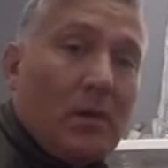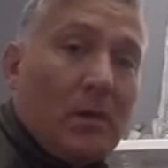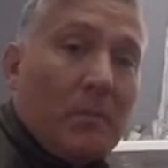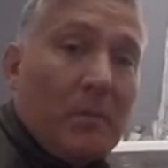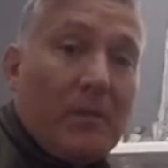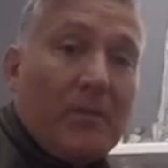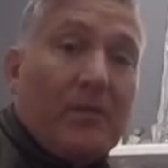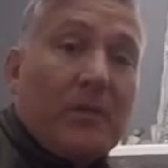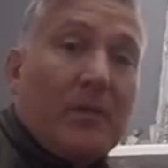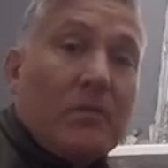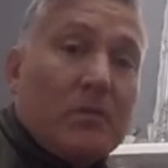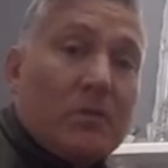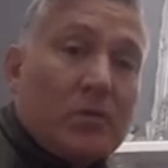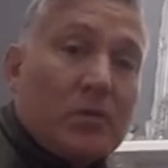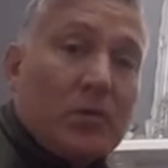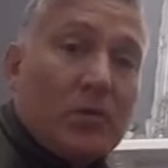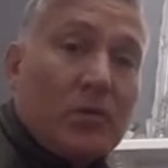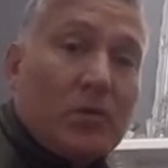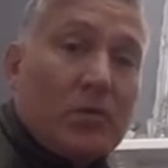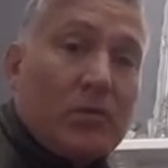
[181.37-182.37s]
buffalo
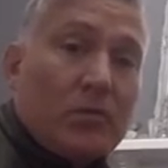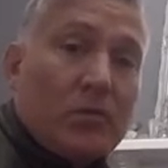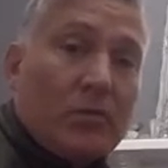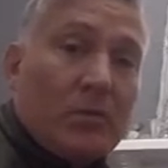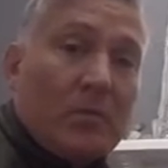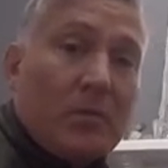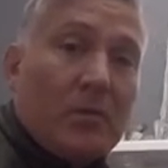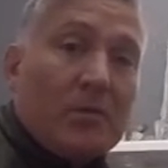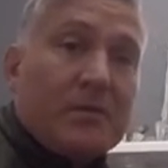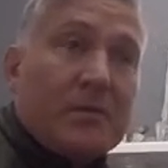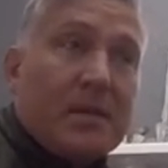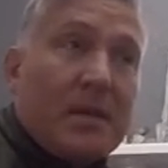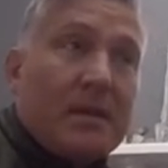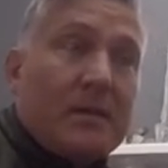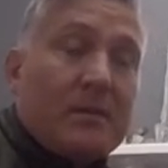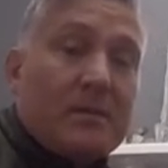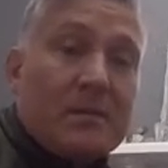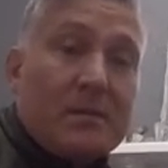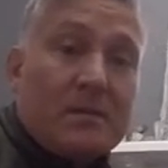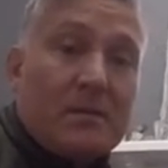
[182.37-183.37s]
shirt or a
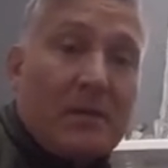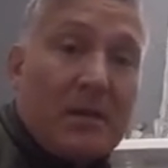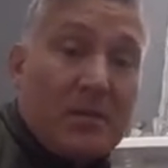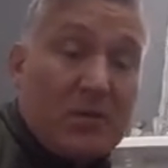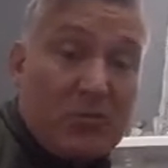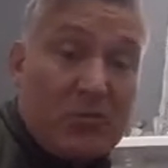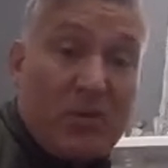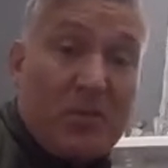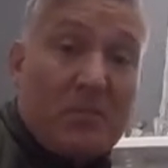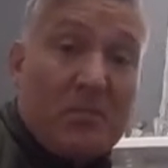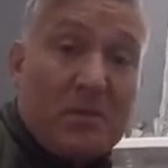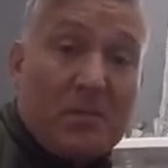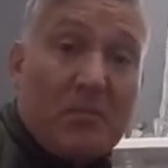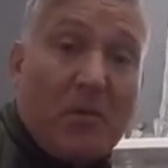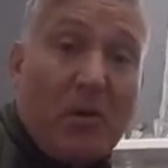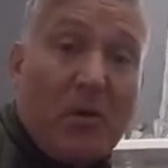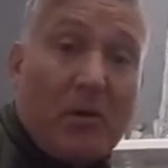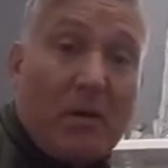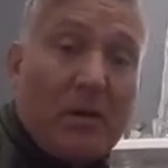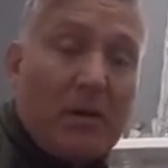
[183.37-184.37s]
montane extreme
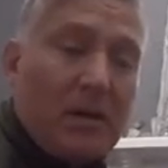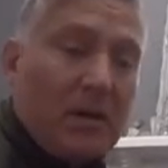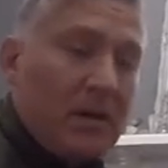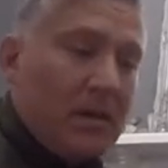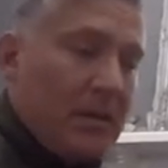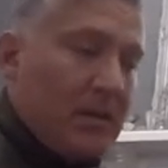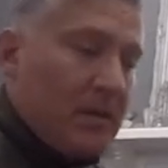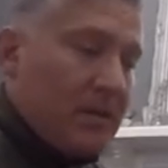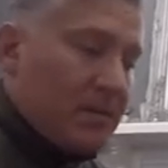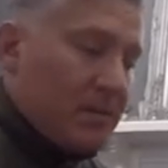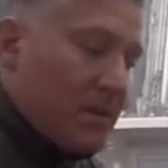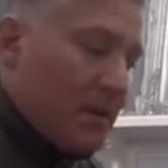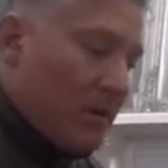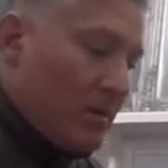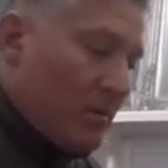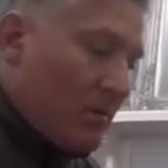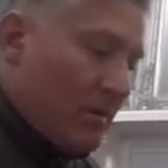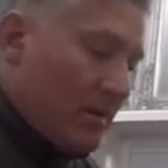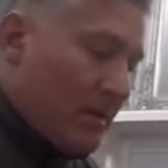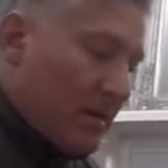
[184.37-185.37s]
smock.
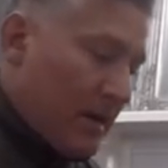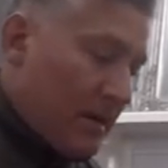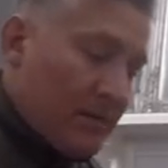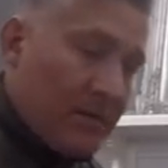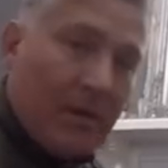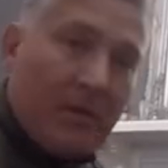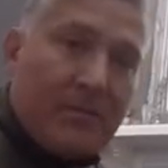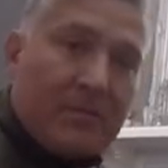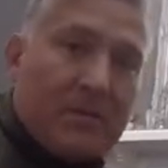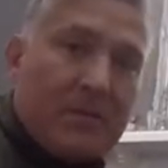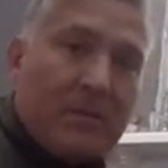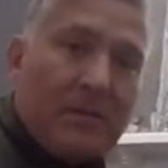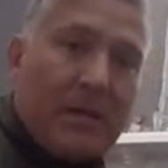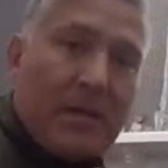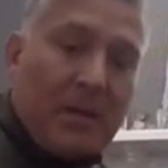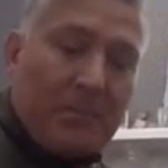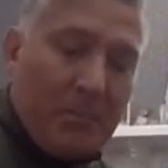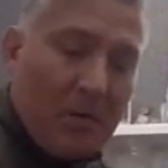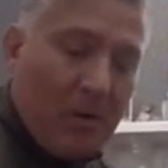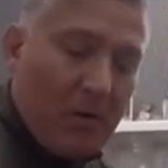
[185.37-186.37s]
So I obviously
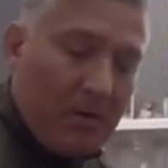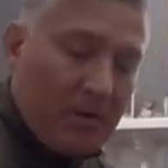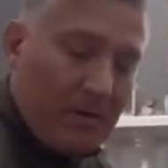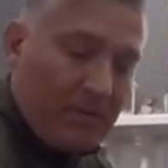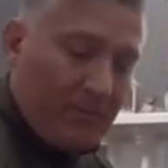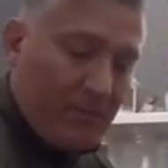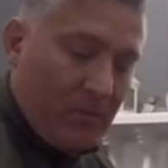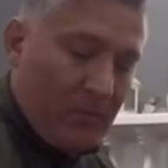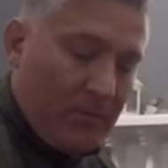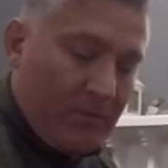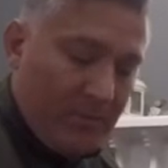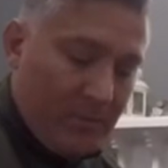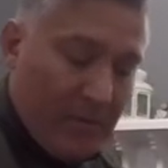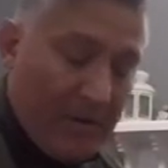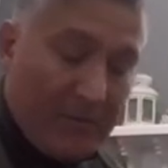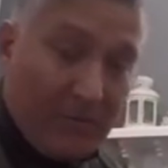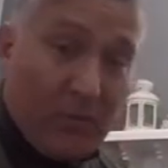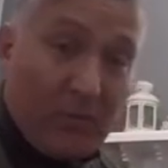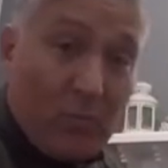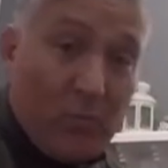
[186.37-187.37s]
like a bargain. I thought I've been
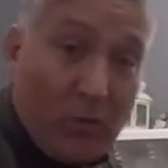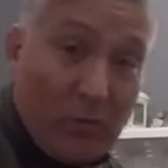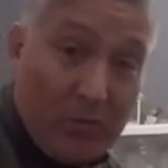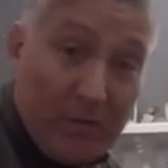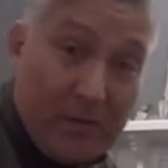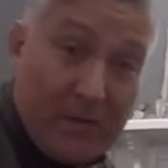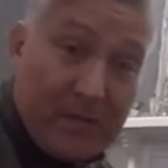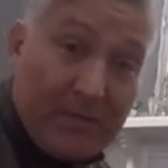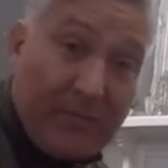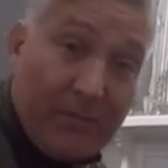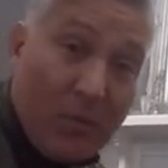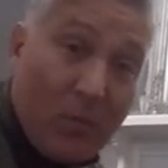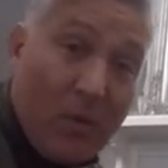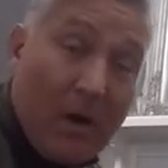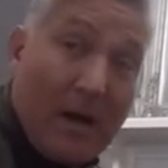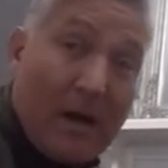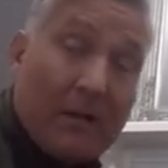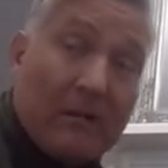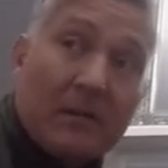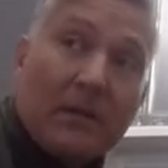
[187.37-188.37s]
after one of these for a
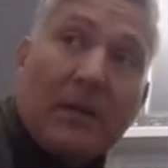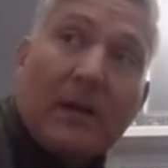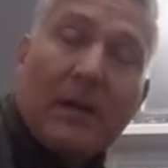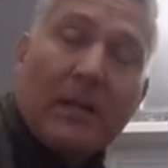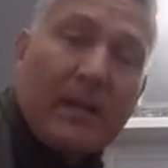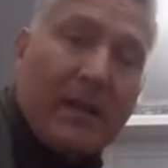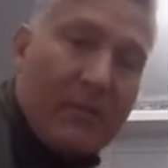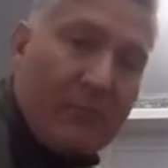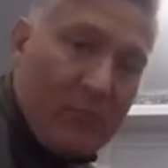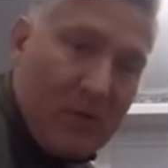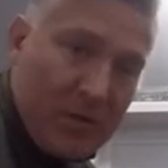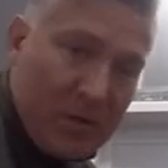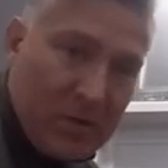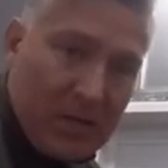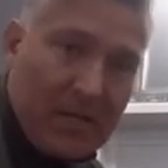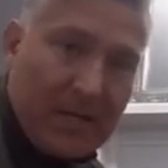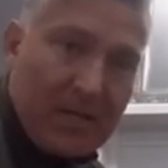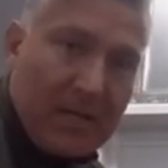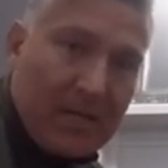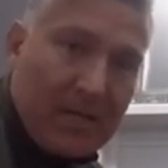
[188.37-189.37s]
while. I like
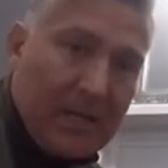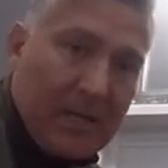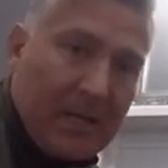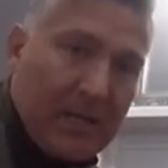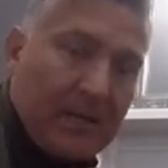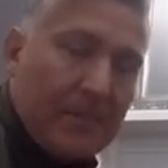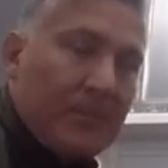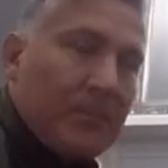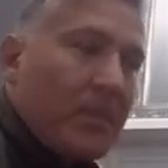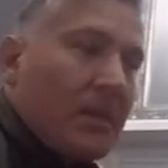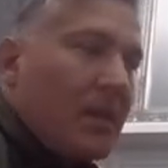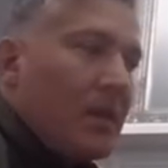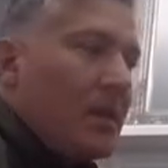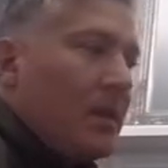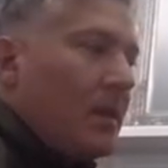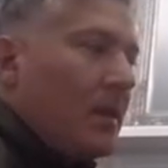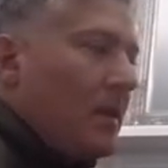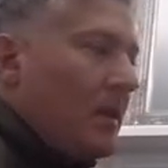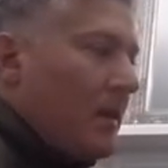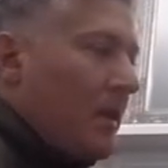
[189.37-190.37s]
Ridgeline gear.
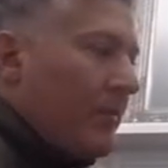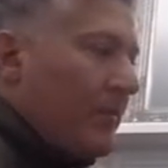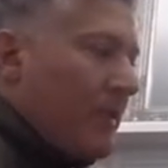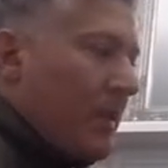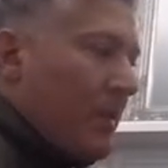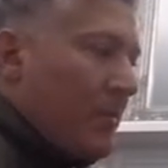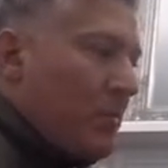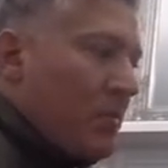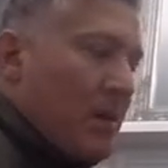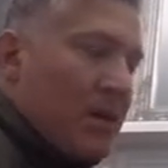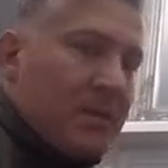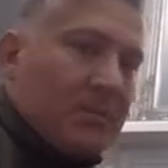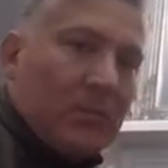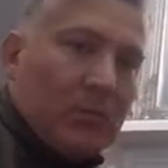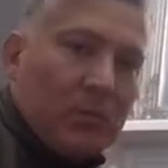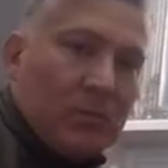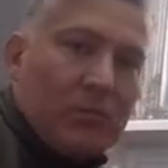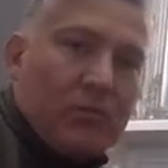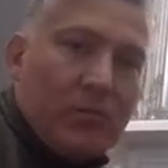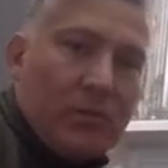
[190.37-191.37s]
I think their price
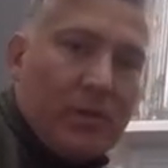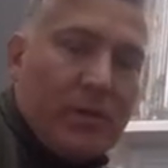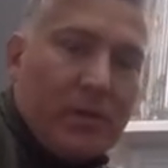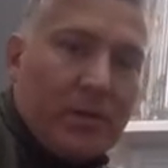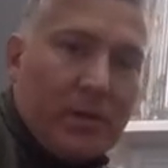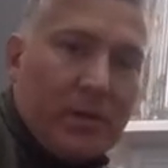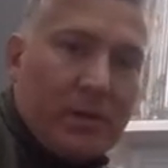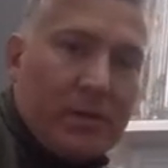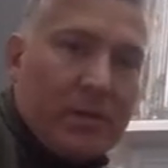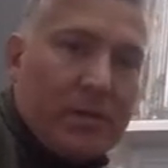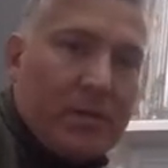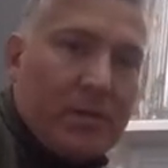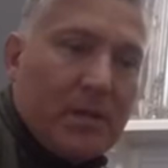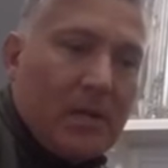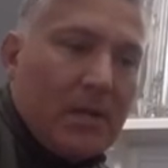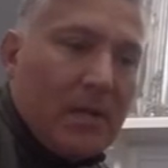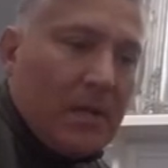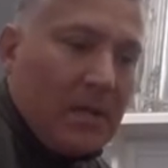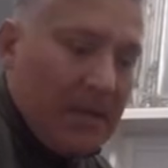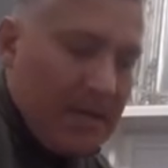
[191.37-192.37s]
point's really good,
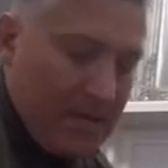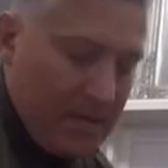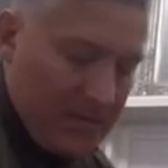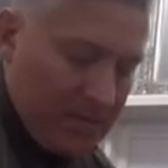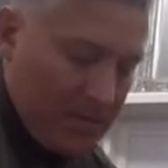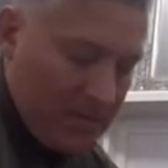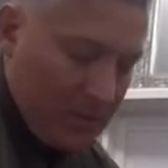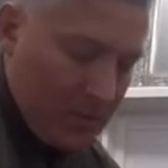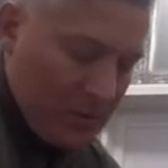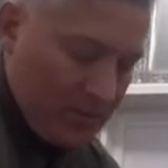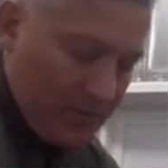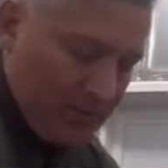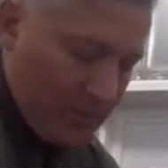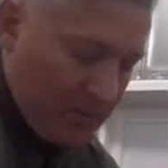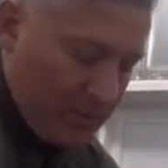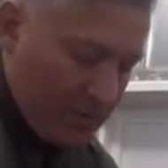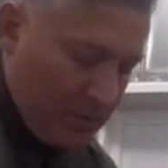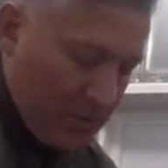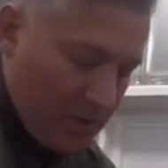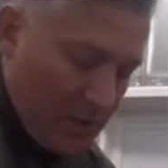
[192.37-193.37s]
and I just
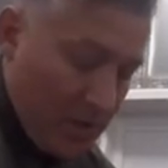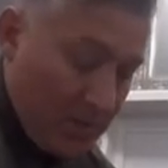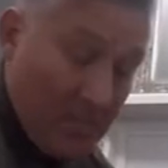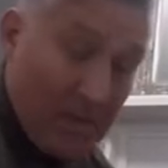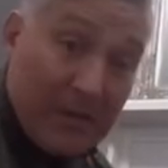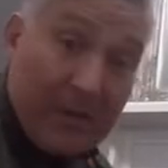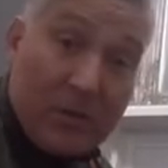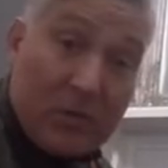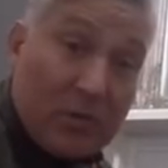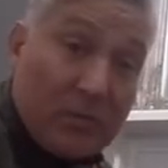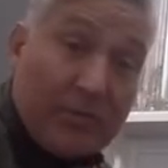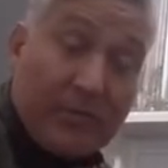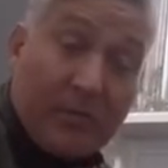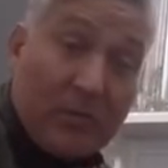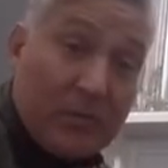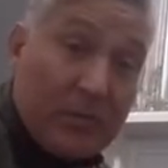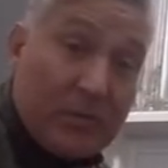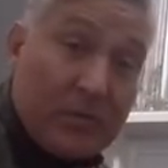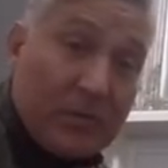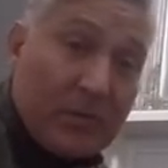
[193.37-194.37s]
wanted to share my initial
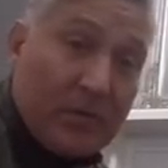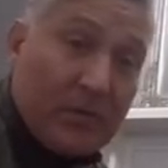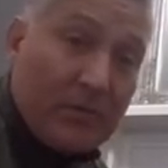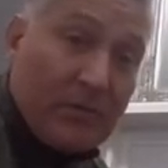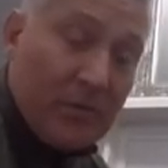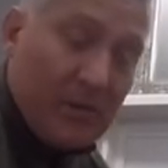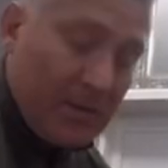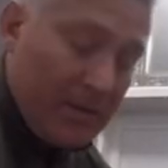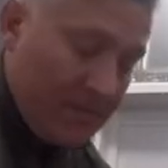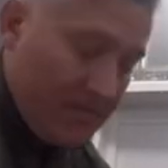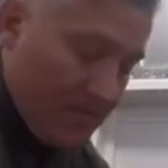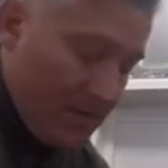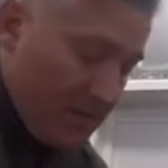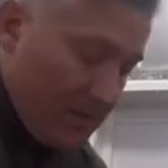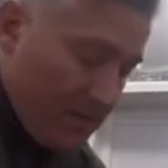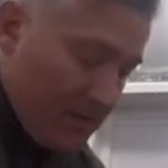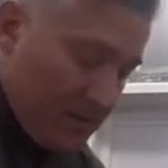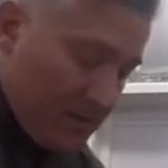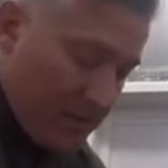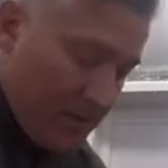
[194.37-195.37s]
thoughts on it really.
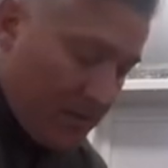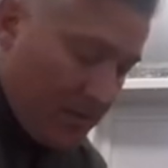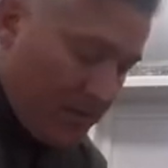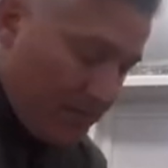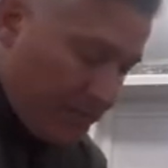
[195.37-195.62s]
So